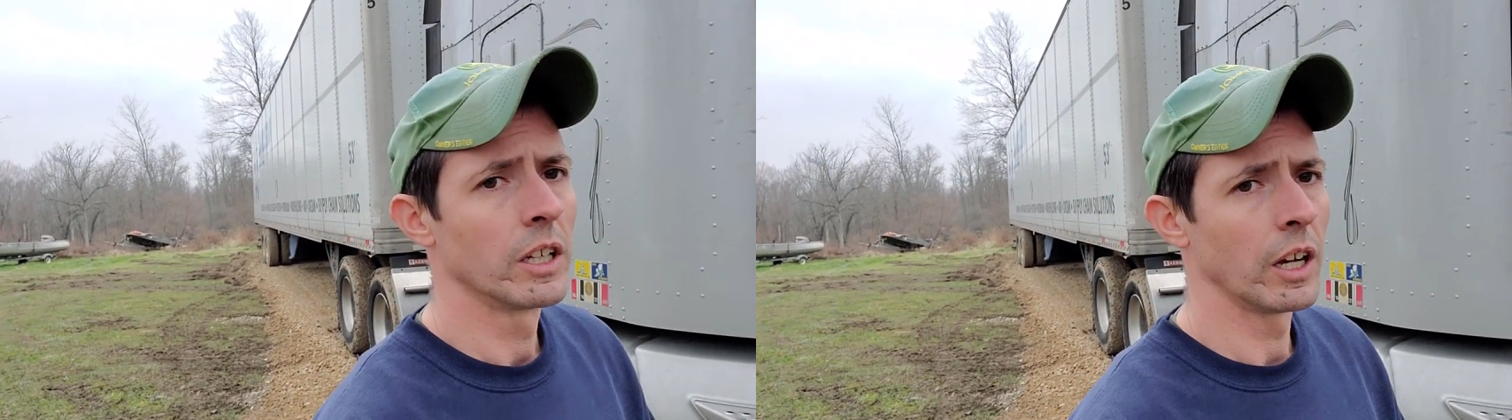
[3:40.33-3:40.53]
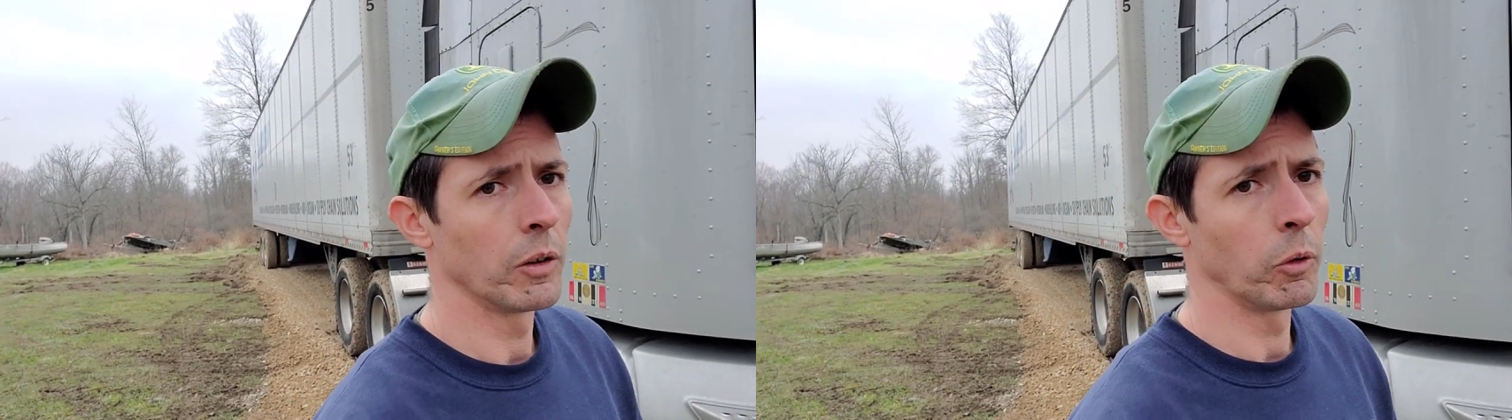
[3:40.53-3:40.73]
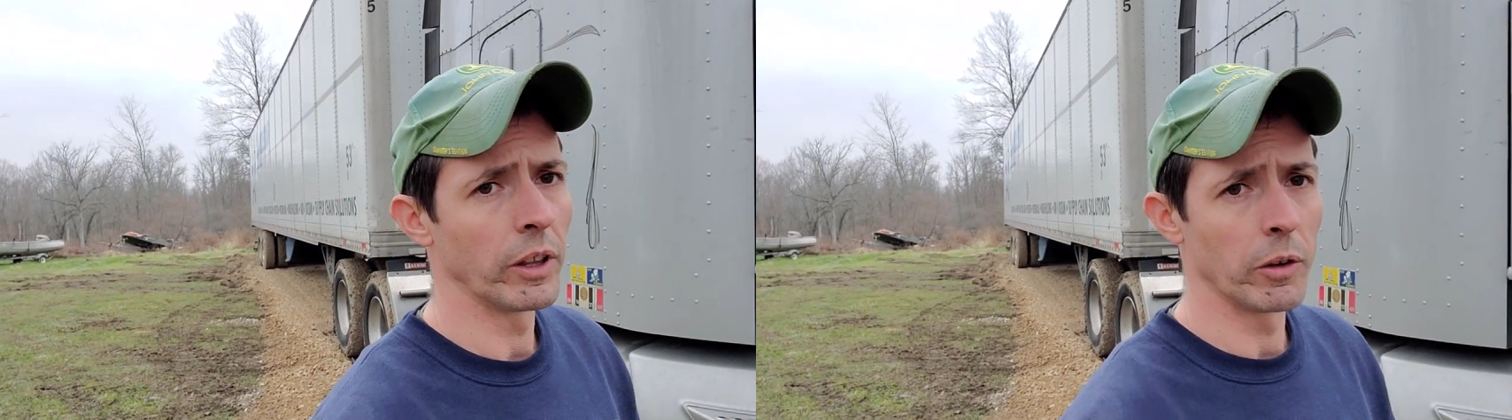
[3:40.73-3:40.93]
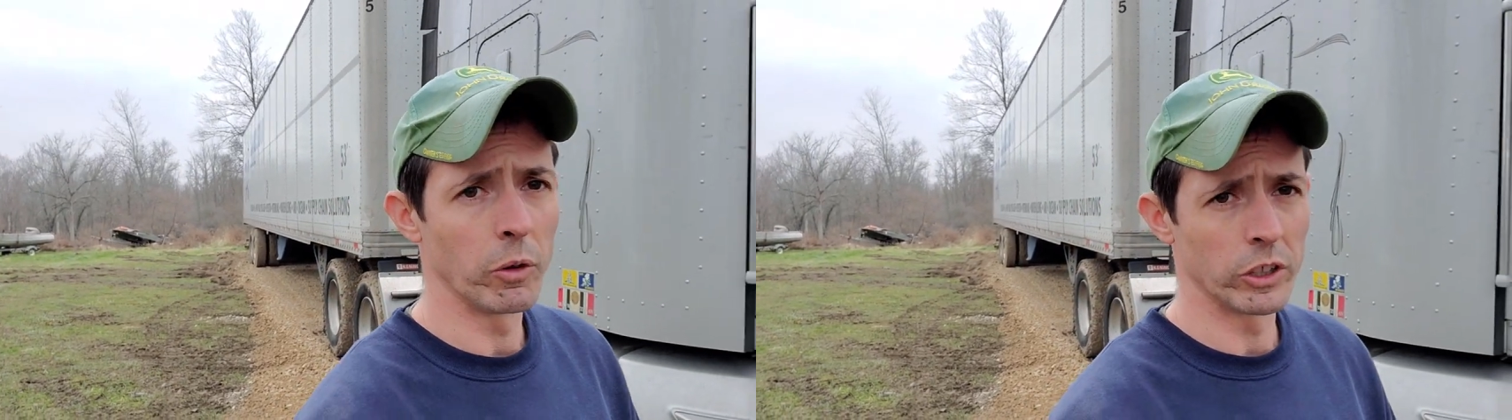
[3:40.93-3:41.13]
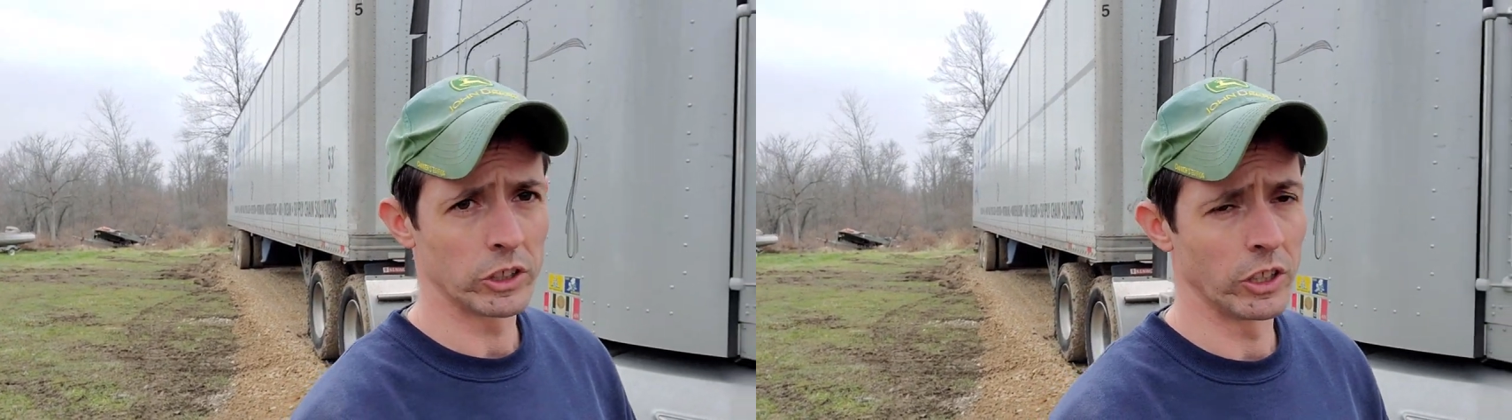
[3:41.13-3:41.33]
uh, why they
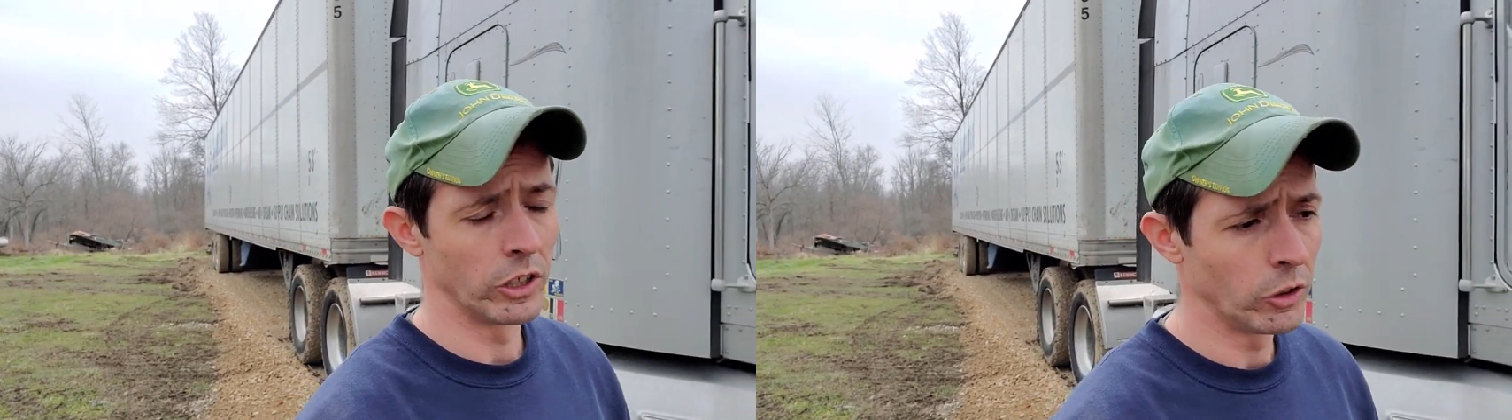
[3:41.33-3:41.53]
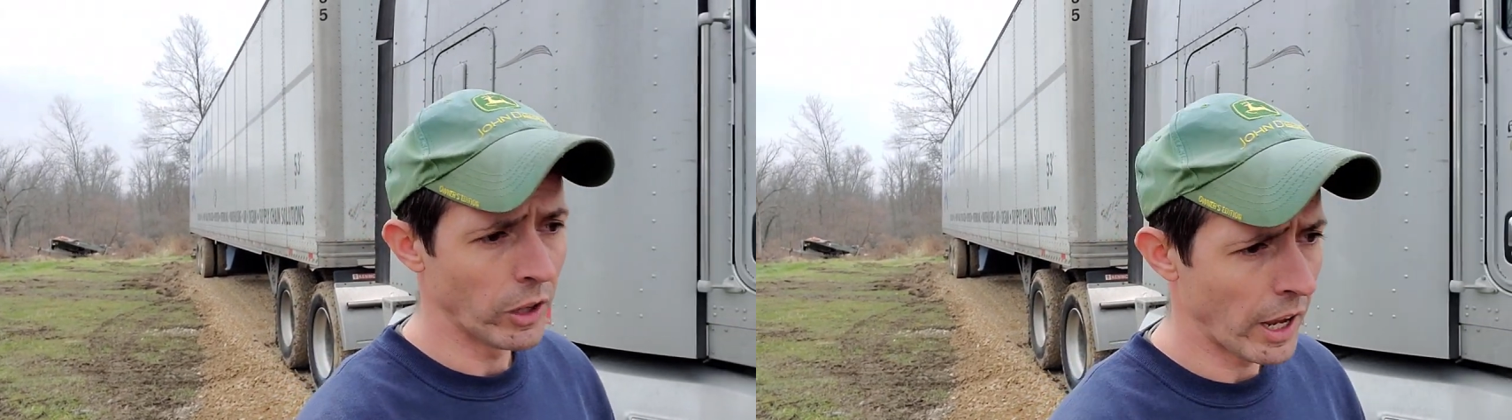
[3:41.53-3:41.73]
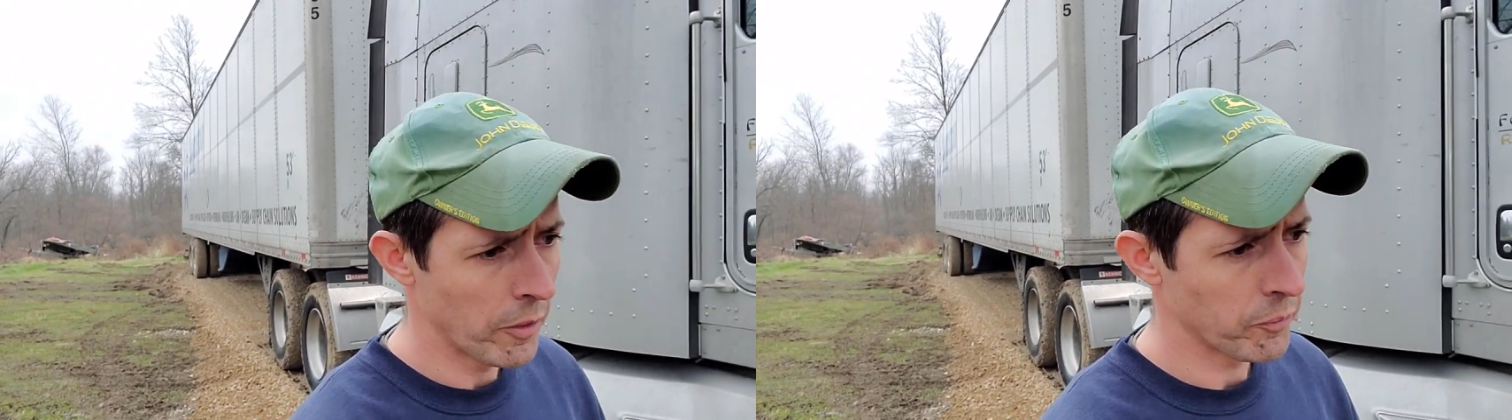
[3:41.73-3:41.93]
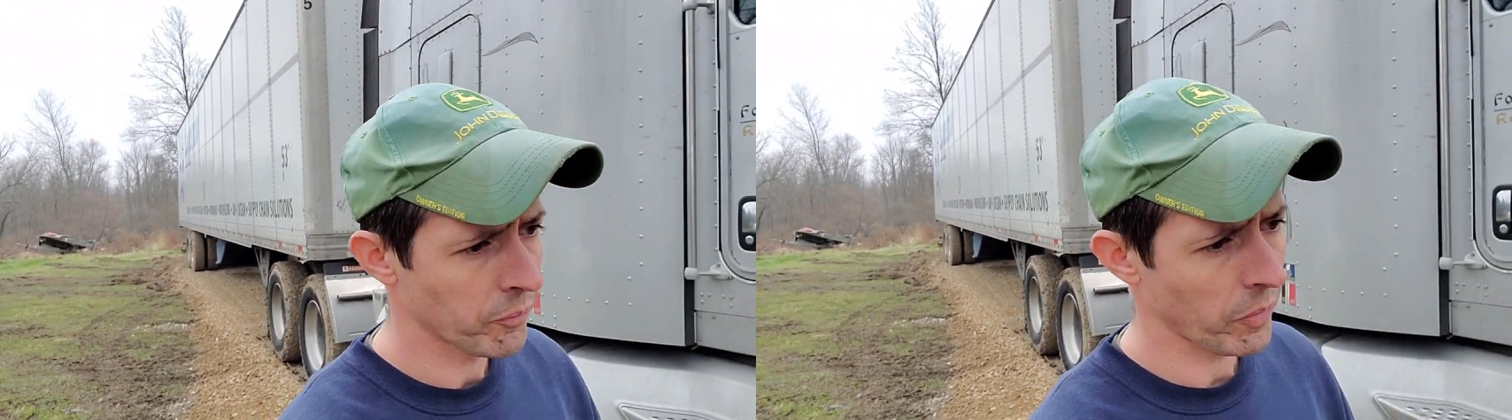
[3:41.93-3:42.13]
want you to do that.